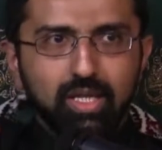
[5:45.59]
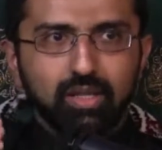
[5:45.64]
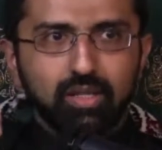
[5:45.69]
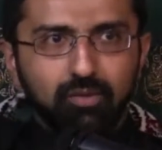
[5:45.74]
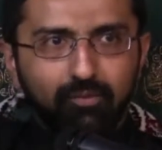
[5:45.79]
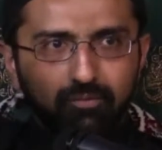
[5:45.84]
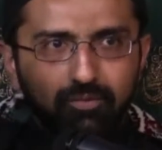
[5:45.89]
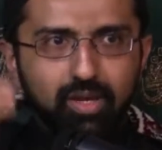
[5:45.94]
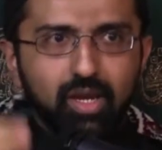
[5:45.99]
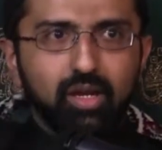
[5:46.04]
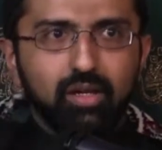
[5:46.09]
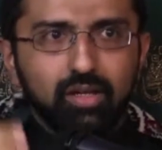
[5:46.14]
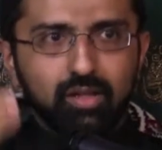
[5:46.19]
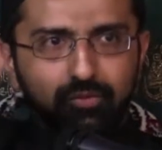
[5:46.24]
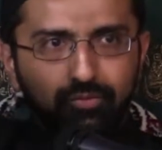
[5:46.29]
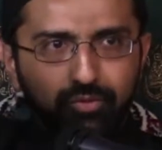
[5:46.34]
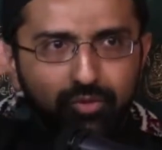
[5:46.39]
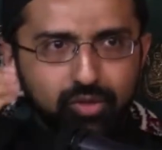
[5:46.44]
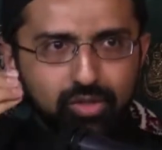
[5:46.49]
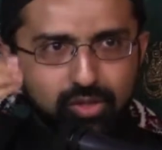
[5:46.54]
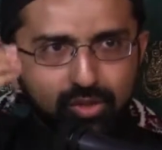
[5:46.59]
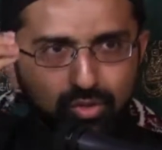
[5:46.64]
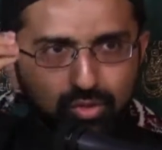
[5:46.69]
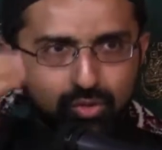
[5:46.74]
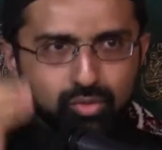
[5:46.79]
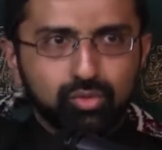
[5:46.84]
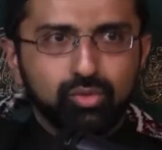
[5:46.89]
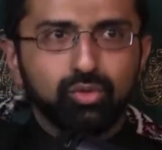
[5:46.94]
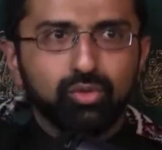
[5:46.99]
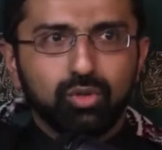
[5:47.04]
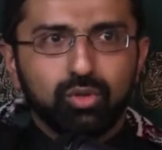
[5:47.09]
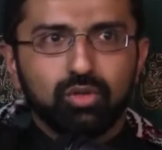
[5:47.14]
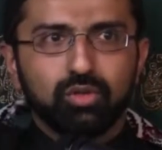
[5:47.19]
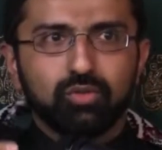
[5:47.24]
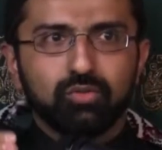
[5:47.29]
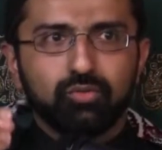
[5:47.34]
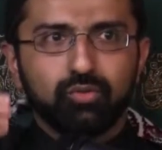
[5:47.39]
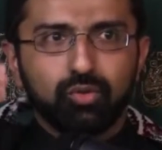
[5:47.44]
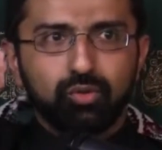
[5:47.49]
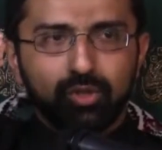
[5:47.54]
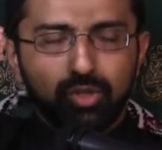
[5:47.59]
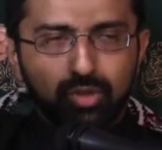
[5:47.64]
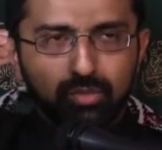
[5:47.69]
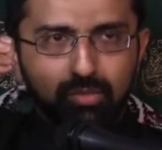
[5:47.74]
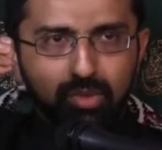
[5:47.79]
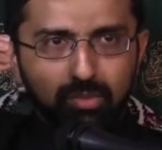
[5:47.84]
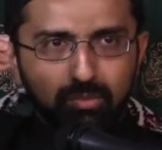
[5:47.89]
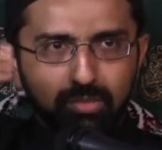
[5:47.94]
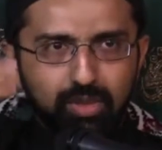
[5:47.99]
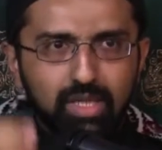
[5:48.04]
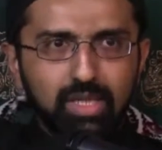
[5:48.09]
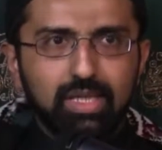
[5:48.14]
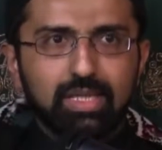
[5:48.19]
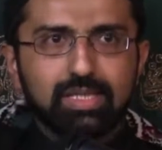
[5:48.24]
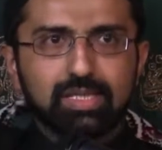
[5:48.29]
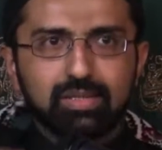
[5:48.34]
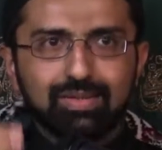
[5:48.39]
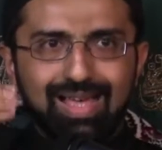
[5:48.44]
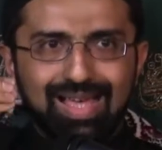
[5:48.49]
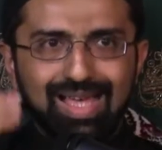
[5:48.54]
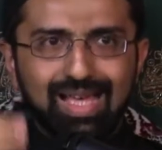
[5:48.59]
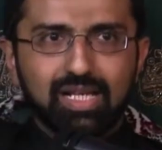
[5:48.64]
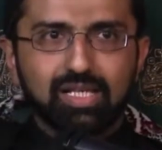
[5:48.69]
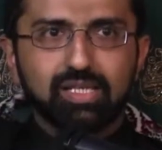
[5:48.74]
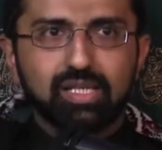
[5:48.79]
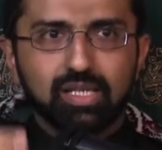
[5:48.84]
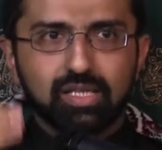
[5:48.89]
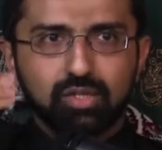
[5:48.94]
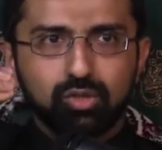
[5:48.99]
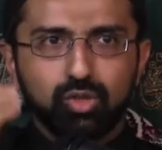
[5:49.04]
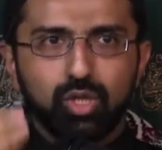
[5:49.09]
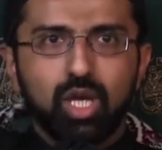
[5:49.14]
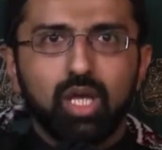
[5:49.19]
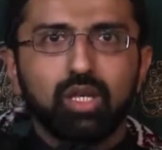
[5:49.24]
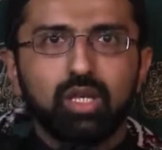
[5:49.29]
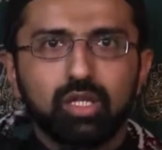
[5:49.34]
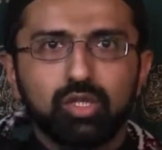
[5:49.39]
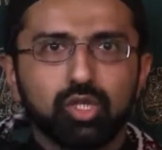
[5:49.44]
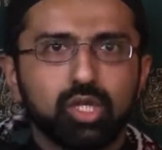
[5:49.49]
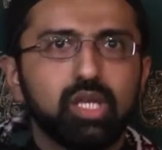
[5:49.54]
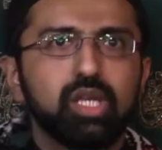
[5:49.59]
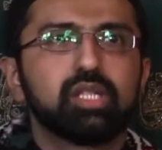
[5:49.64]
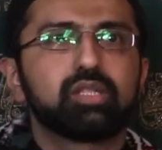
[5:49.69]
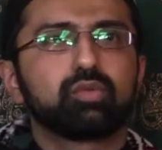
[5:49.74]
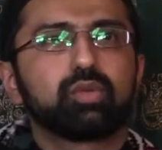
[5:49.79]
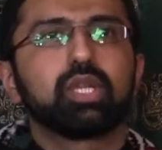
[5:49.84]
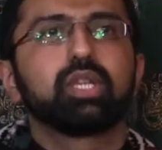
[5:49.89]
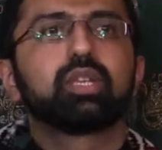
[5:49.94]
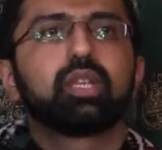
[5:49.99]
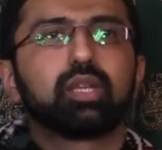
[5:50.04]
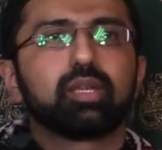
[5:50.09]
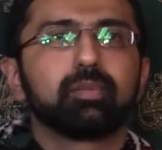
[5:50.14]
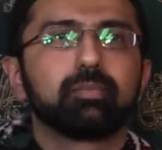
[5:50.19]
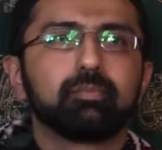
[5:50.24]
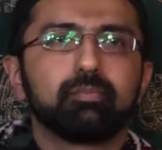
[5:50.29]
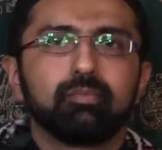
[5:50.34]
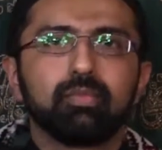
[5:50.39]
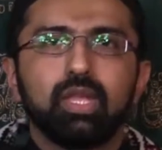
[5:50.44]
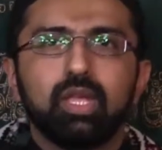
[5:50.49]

The very first tool for human beings to access knowledge is reading.